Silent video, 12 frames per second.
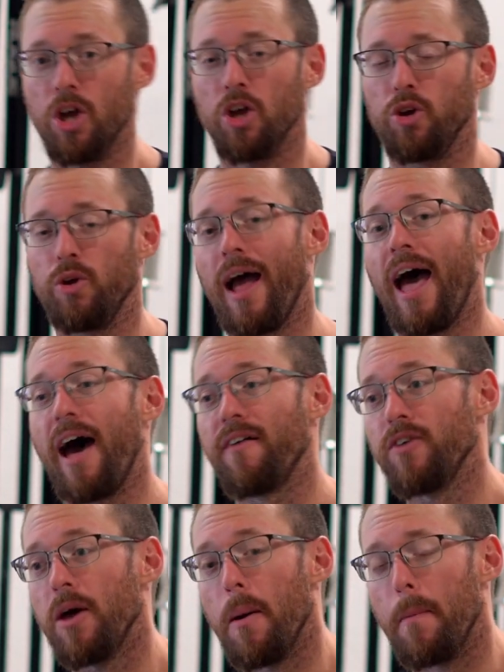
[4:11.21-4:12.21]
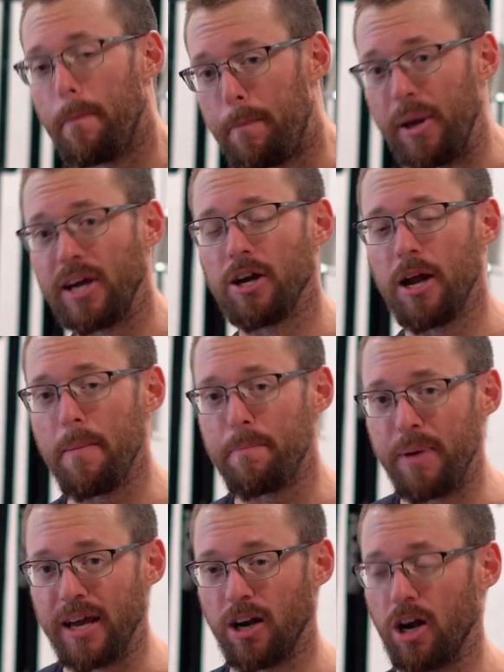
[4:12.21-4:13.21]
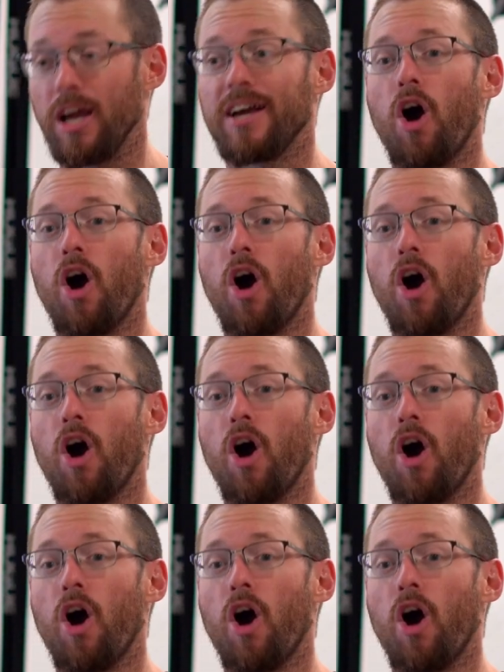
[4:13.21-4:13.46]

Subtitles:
you're going to have bigger and bigger